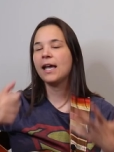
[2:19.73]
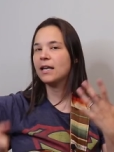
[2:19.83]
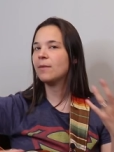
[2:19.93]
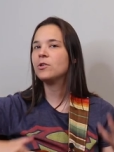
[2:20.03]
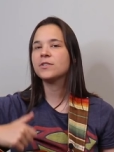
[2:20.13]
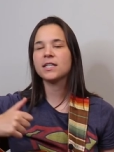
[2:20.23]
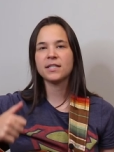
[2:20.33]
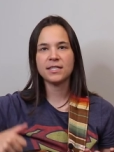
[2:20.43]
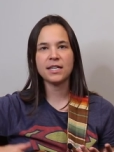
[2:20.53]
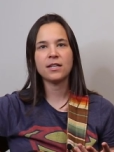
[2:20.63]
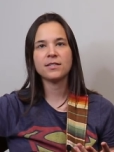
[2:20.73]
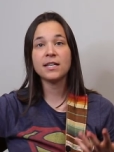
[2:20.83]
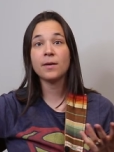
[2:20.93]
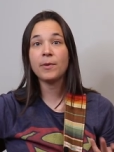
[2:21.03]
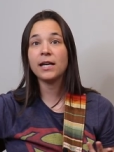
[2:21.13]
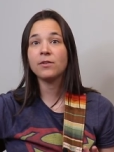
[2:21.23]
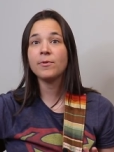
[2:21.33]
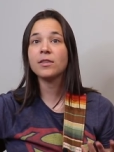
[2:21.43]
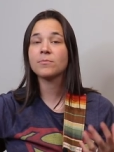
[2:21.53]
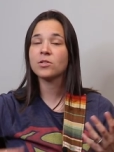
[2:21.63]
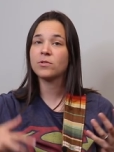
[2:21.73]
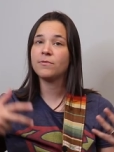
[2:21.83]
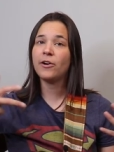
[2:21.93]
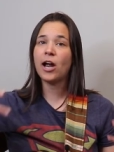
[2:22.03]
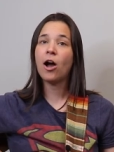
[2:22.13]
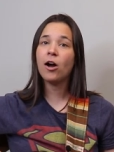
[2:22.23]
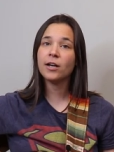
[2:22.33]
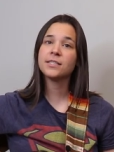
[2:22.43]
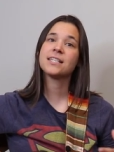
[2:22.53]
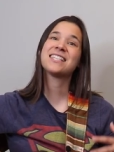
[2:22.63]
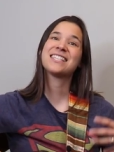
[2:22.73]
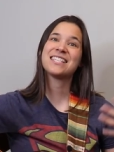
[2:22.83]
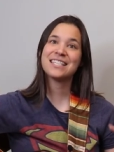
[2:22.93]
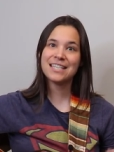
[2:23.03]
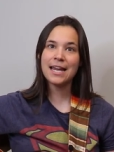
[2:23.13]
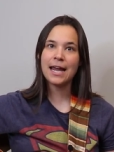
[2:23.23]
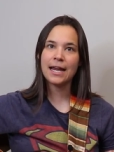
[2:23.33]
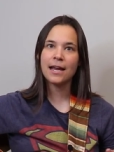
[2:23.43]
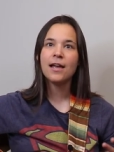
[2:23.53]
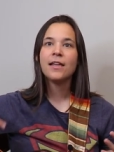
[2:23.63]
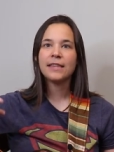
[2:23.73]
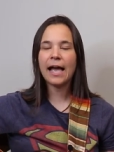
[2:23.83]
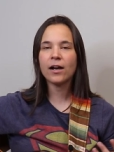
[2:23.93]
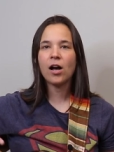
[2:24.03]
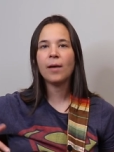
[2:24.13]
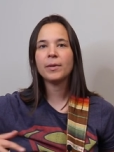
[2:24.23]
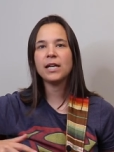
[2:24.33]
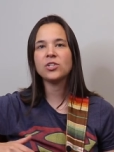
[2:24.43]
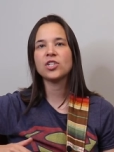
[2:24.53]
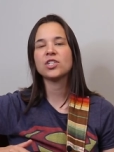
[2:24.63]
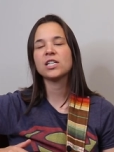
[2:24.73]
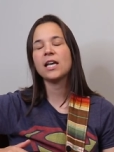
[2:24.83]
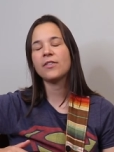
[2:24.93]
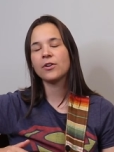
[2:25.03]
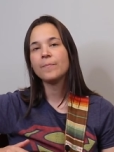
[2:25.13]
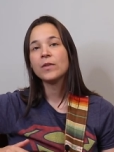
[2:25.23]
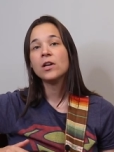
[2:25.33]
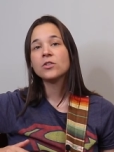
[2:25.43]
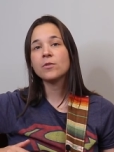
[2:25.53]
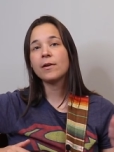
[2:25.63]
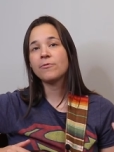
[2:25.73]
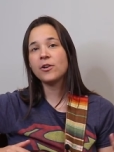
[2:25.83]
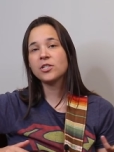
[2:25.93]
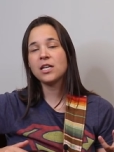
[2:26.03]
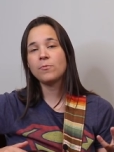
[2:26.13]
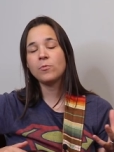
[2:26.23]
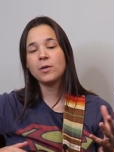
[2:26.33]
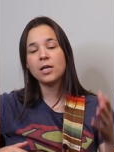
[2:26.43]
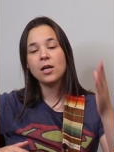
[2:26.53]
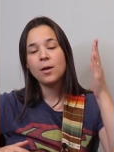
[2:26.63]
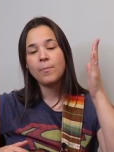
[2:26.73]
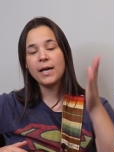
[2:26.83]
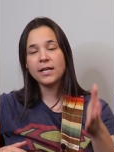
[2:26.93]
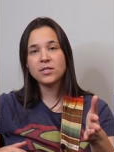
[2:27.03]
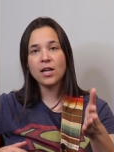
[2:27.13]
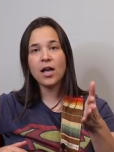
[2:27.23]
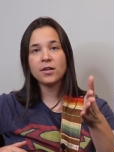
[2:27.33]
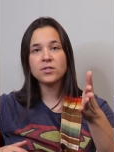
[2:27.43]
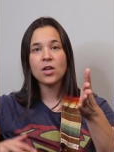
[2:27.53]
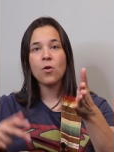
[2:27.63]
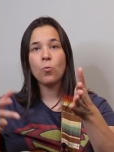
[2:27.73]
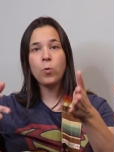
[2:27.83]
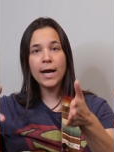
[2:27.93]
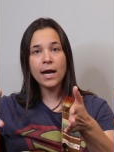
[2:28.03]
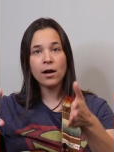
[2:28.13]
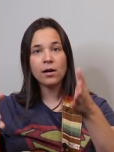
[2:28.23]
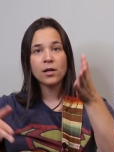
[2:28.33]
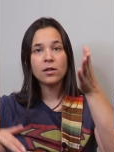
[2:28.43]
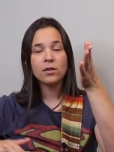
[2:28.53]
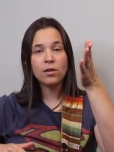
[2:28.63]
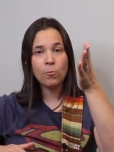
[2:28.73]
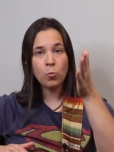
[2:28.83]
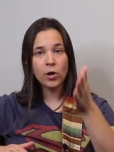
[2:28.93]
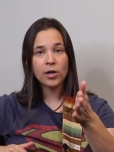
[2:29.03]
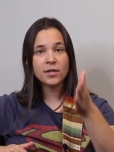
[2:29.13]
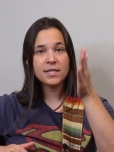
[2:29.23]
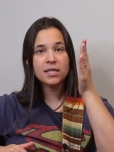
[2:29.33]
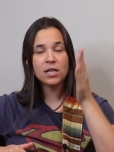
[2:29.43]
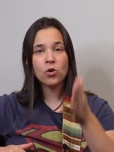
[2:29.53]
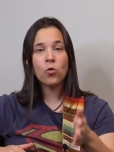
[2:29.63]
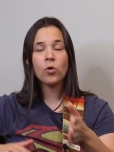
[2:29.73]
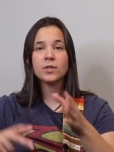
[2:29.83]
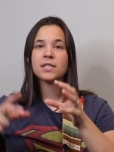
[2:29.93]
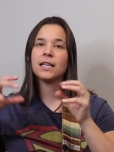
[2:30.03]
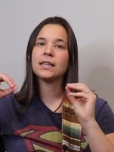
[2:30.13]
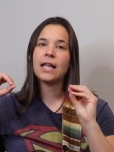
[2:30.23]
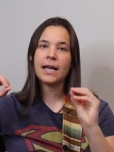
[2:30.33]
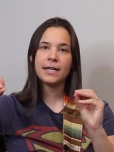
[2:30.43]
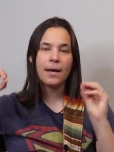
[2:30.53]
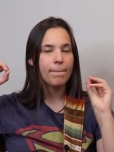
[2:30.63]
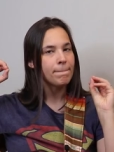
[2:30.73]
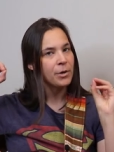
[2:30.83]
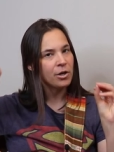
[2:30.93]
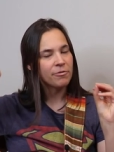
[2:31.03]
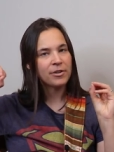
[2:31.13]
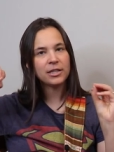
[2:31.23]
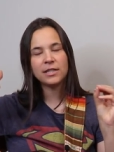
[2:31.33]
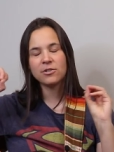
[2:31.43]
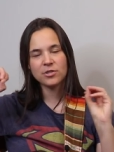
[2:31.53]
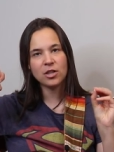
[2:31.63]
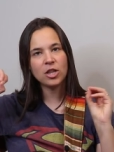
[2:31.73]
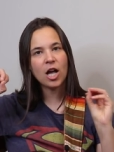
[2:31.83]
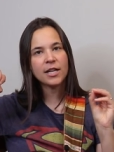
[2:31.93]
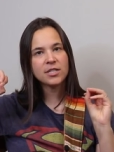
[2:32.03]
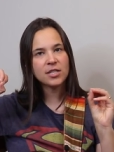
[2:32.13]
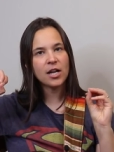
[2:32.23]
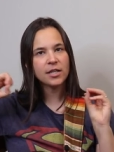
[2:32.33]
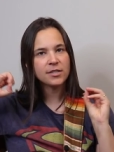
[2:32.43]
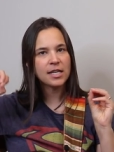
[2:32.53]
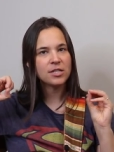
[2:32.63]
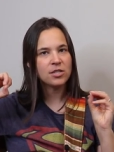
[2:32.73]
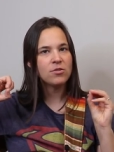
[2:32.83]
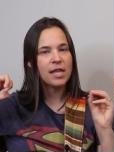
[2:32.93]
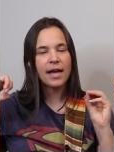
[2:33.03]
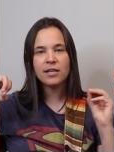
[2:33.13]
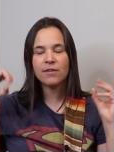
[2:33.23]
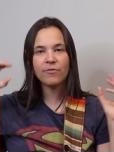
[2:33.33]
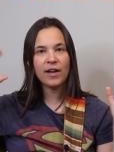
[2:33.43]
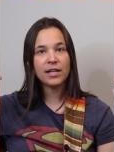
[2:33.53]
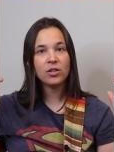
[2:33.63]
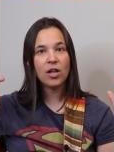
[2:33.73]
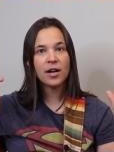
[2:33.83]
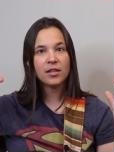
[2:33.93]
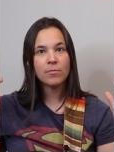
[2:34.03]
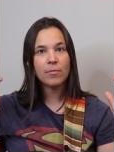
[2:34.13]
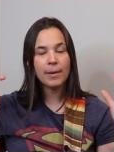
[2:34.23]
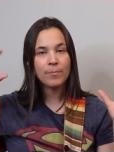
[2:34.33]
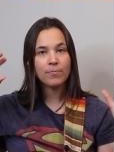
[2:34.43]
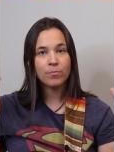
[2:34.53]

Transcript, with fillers: and I'm using a syn syncopated rhythm, so it's very hard to sing that combination together. So my first tip would be pick songs where the words and the chords line up perfectly. There's a lot of songs that do that. You can find a lot of them on my